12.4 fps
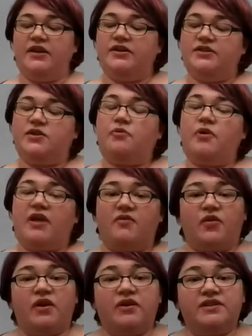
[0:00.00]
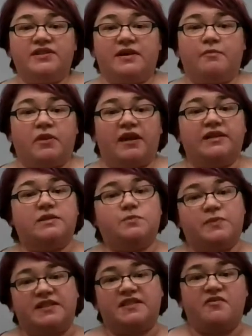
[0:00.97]
So if there is something
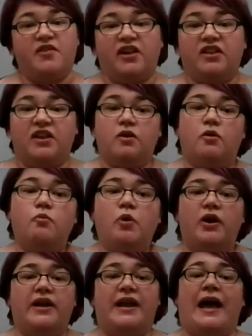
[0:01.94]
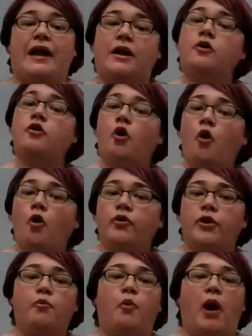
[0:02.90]
specifically you're working on, a goal
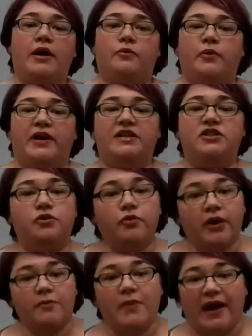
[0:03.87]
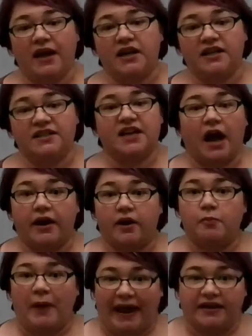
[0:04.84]
you want to reach, you can make an
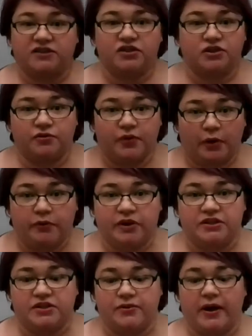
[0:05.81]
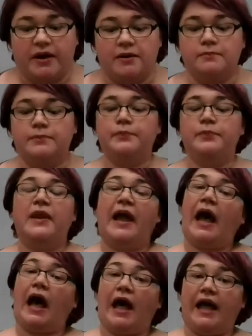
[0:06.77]
entire page devoted to it.
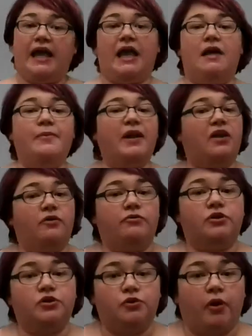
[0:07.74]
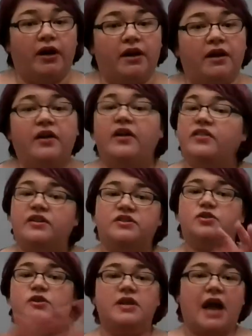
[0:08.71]
I am a huge dork. This
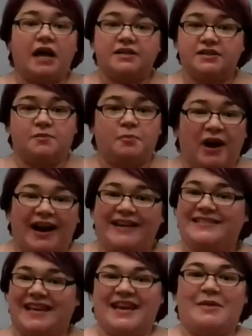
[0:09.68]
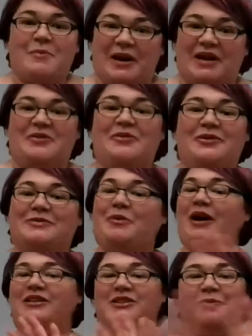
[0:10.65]
should not surprise anybody who has
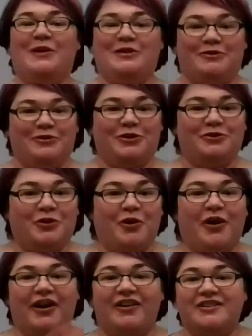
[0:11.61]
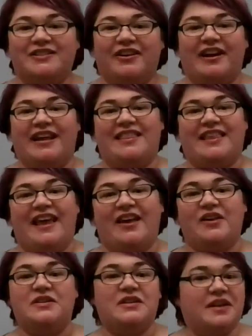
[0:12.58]
watched me do tutorials or
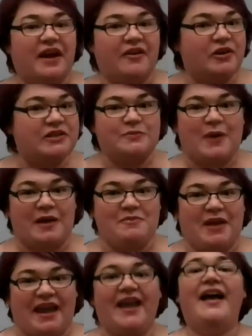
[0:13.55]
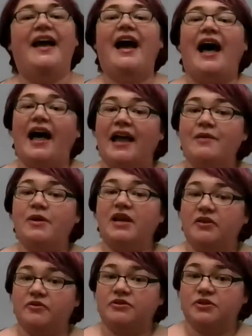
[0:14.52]
anything who has met me. I am a
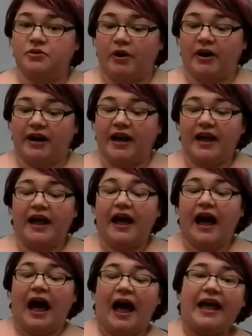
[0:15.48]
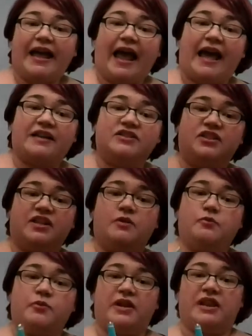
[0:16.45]
huge dork. I actually
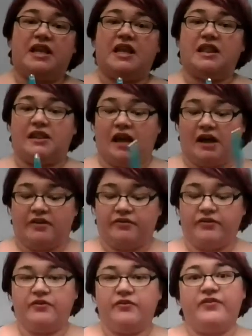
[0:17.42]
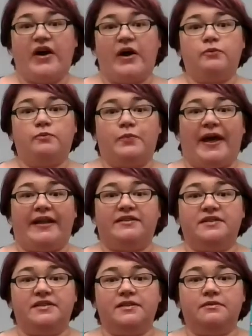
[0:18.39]
really love fountain
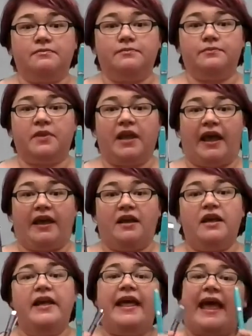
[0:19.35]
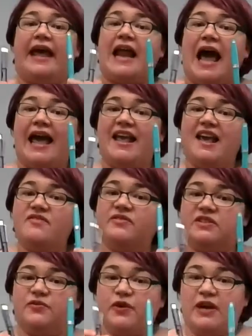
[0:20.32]
pens, okay? And I have
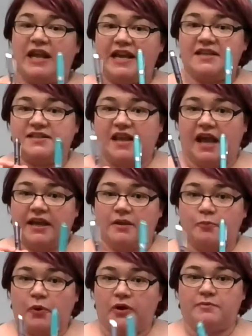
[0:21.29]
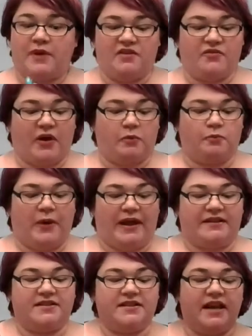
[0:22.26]
different inks I can put in my fountain pens.